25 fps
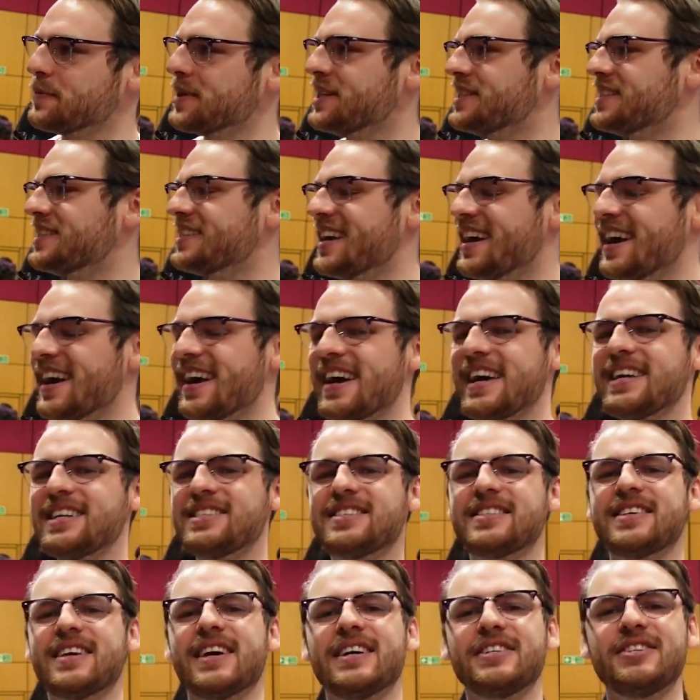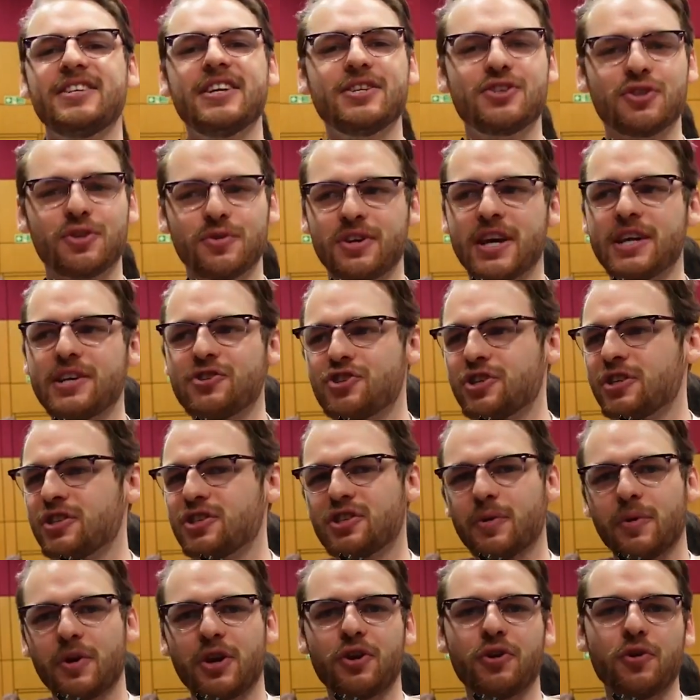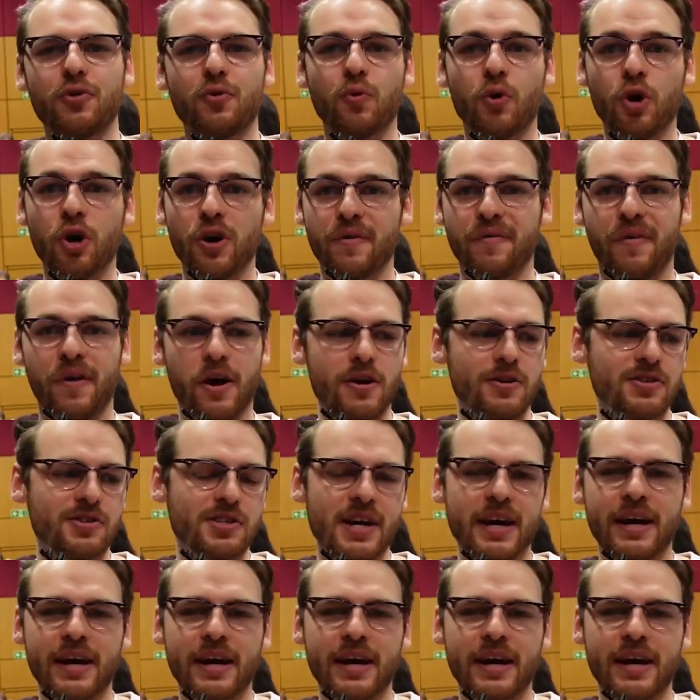but it's digital dentures, so we're going to do workflows,